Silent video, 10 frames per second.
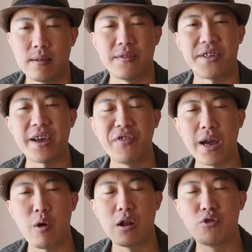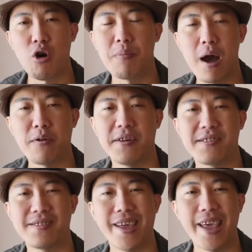The second thing I want to talk about is
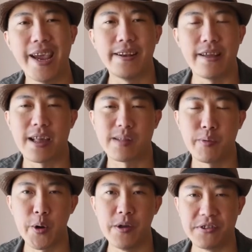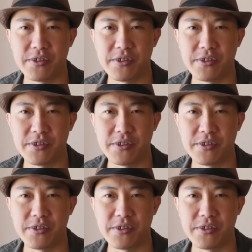the edit experience.